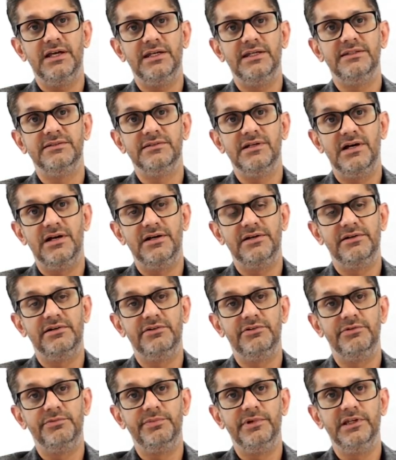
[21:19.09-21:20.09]
is
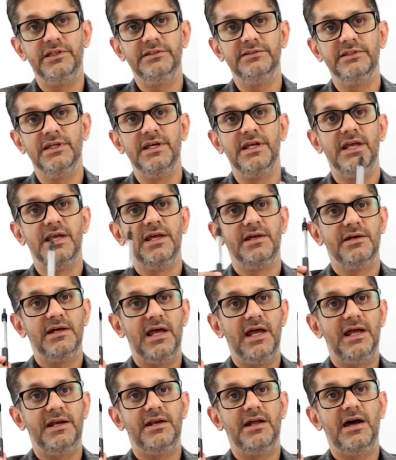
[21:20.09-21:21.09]
100 rupees
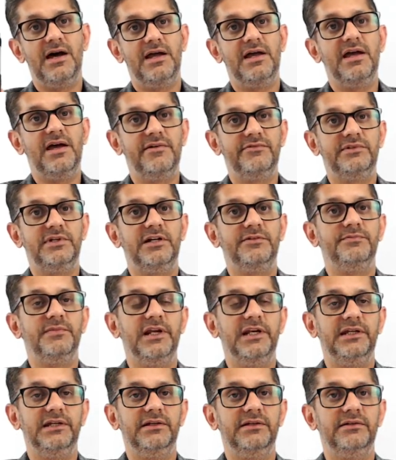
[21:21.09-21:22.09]
and I have that
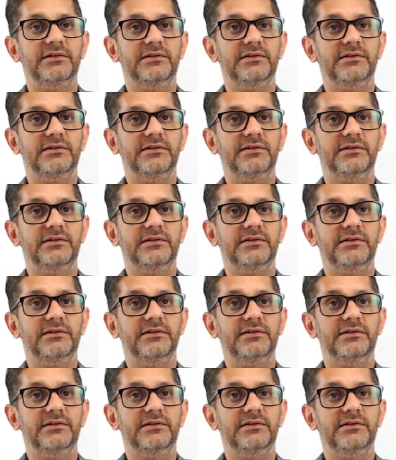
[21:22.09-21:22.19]
money.